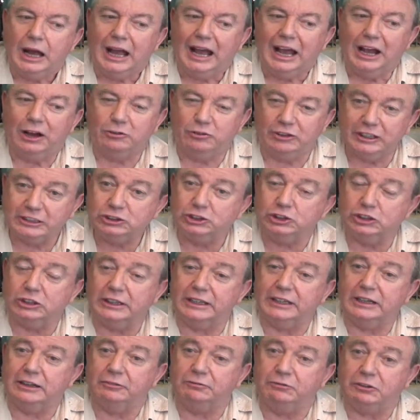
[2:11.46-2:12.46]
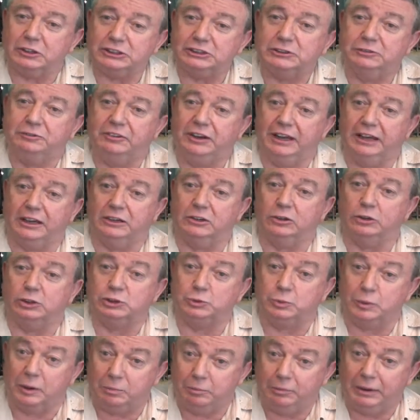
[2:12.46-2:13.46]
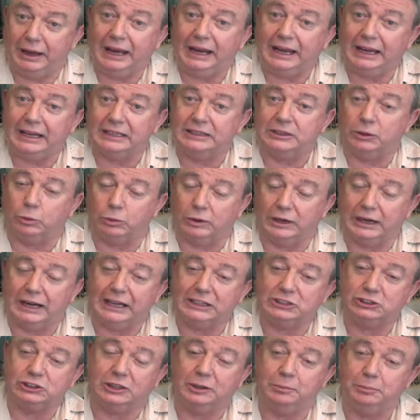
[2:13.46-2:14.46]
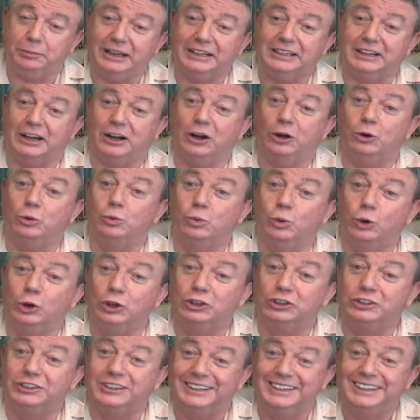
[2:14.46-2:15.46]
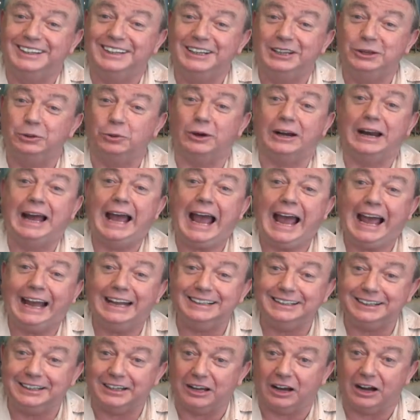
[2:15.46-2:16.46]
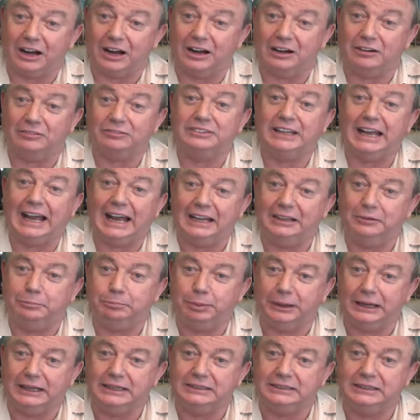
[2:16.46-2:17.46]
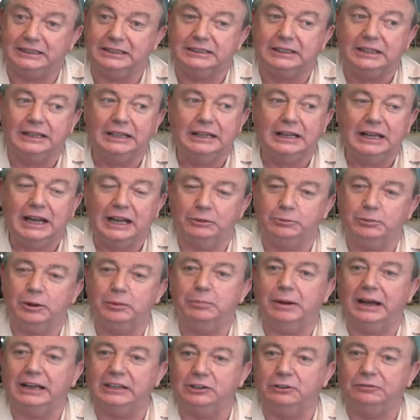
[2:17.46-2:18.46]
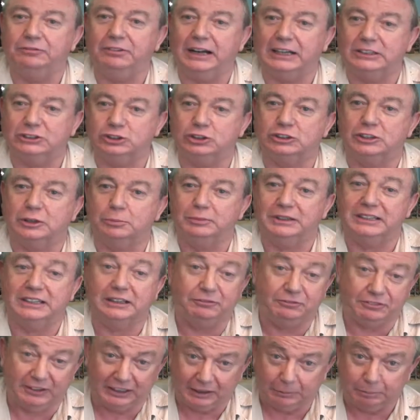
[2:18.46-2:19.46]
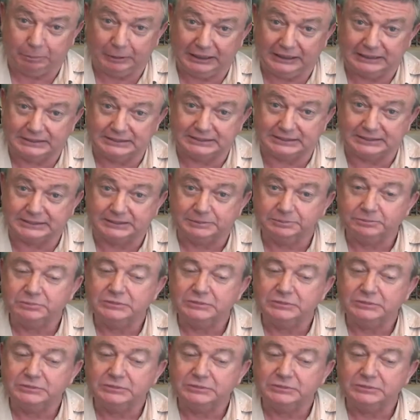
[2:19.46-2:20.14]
Originally the first vehicles we made were actually made out of wood. They were hand carved, hand painted, and we manufactured them in the Philippines.